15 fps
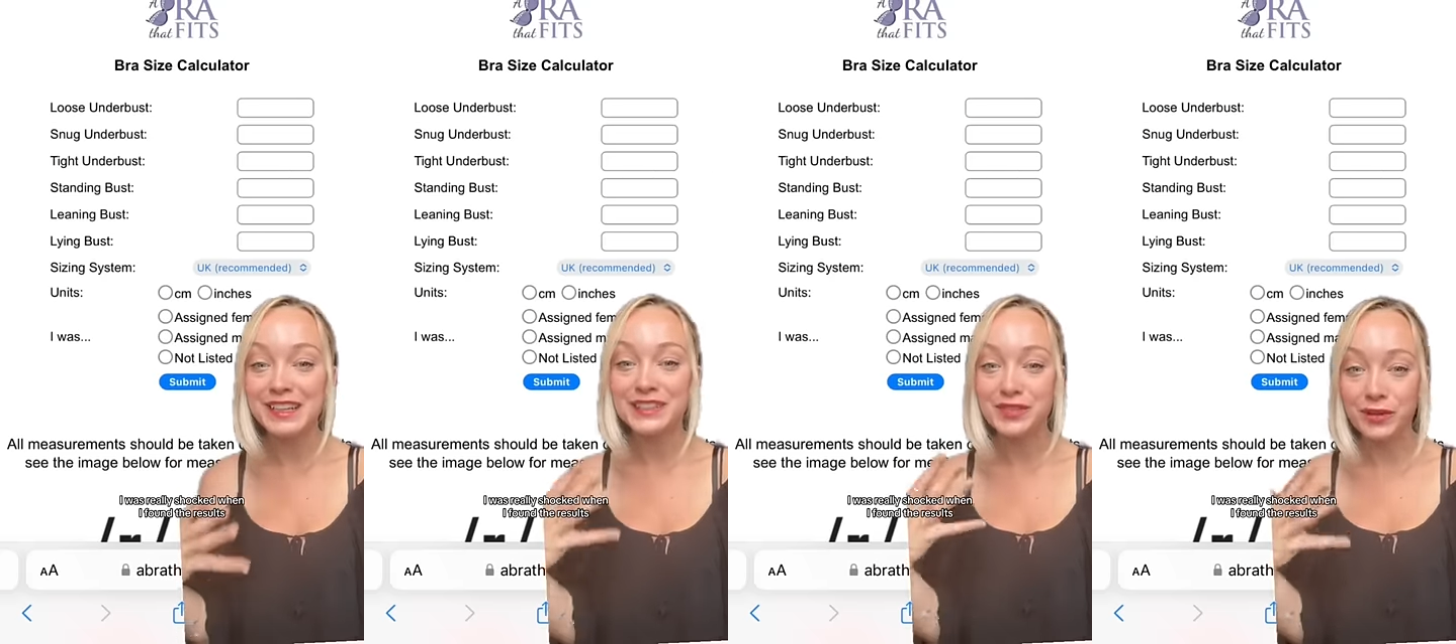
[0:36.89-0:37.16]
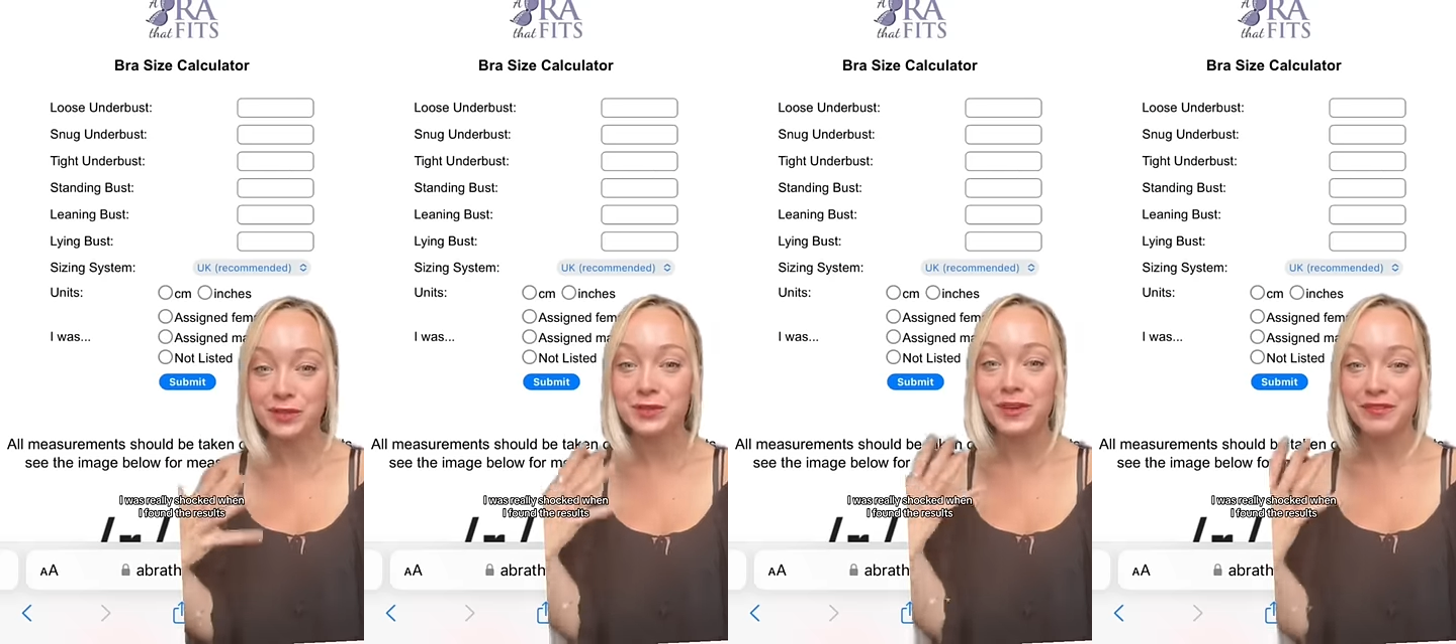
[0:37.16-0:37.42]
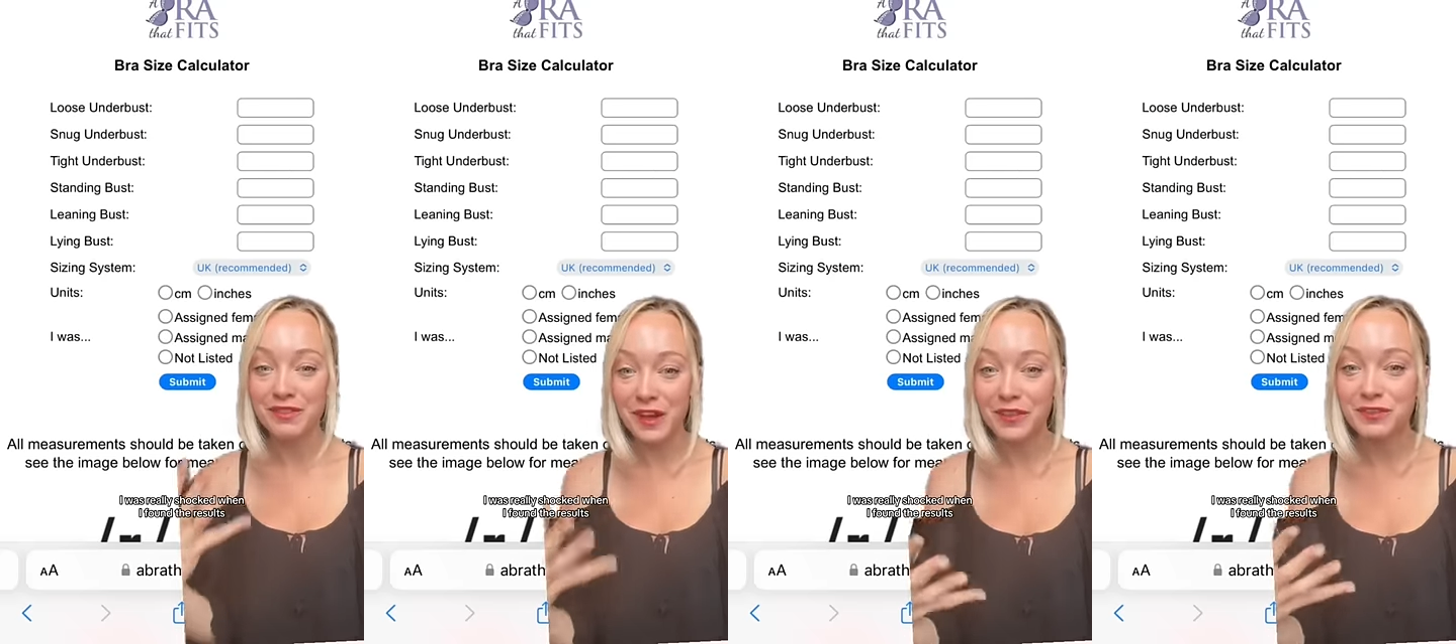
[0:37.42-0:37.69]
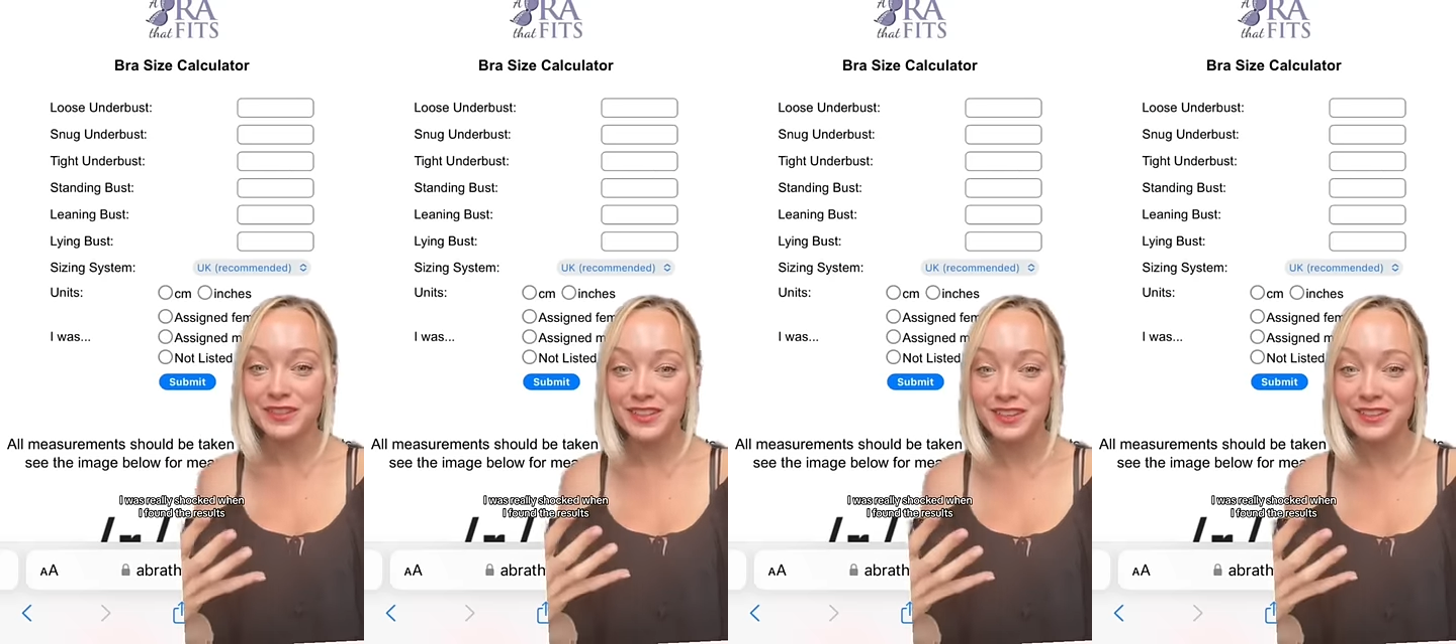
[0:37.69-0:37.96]
shocked when I found the
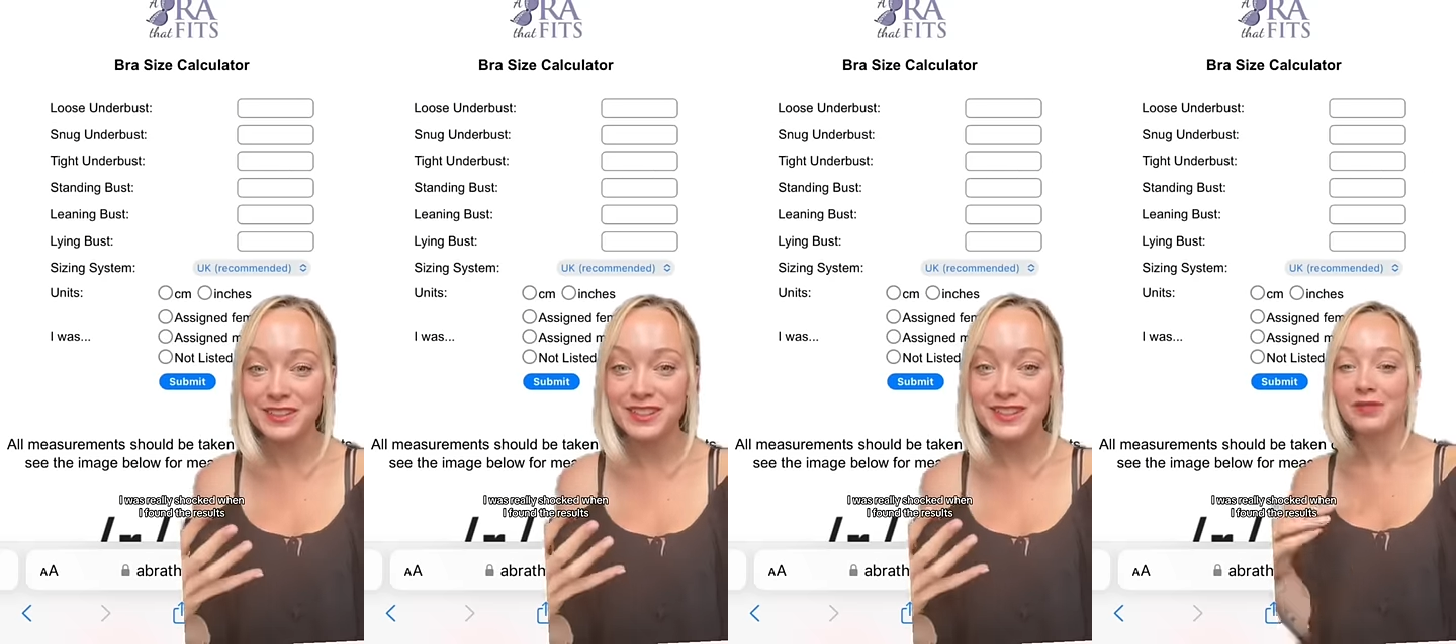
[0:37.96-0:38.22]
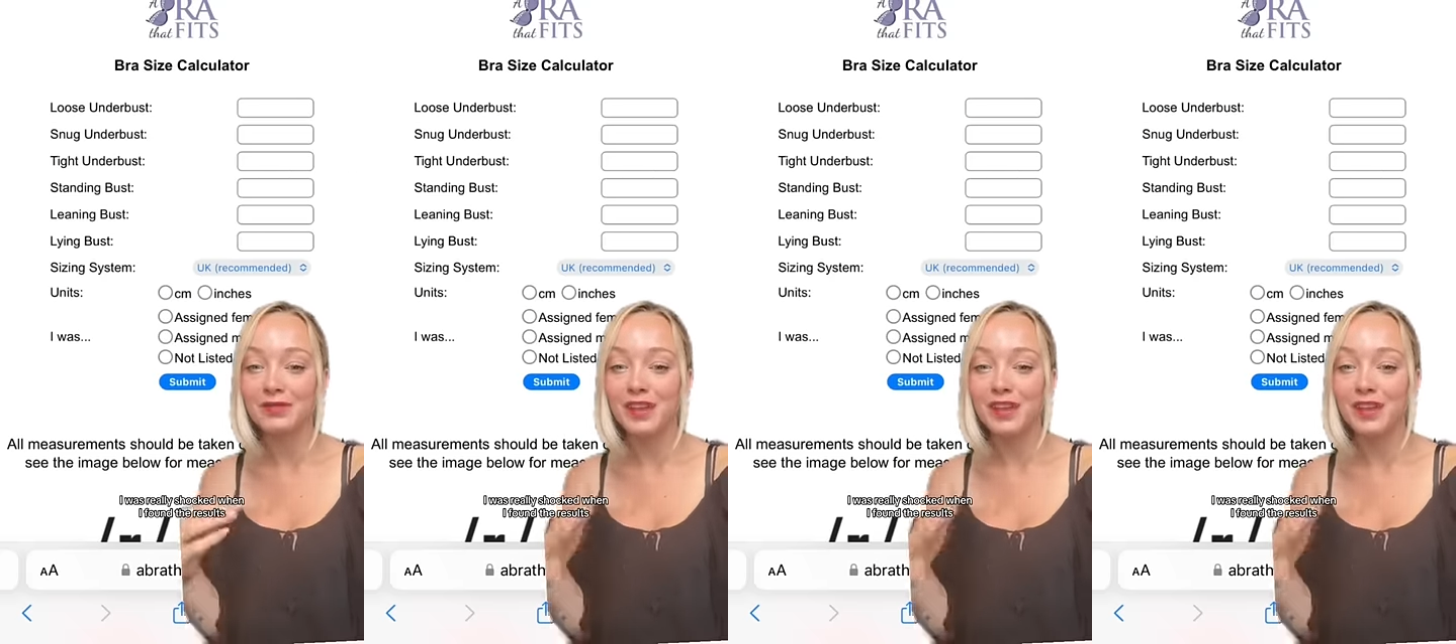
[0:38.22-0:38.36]
results.